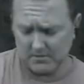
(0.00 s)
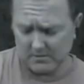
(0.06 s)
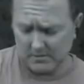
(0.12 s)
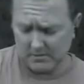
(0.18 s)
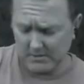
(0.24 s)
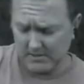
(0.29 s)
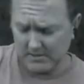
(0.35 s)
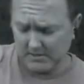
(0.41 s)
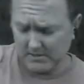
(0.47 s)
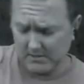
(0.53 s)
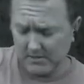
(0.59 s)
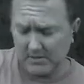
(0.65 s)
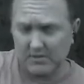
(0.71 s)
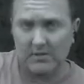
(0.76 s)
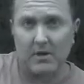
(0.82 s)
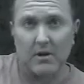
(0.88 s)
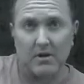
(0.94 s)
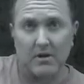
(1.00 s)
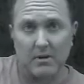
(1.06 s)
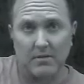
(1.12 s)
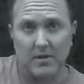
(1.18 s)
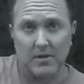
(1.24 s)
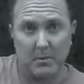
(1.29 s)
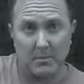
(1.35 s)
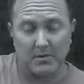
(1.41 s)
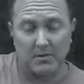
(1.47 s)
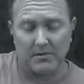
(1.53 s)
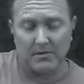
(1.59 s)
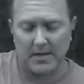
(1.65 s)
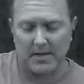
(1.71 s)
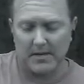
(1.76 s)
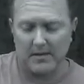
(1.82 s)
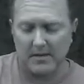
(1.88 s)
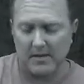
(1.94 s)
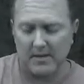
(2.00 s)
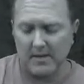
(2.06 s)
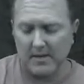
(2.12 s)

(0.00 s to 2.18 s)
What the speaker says: waist of the guitar on the upper side,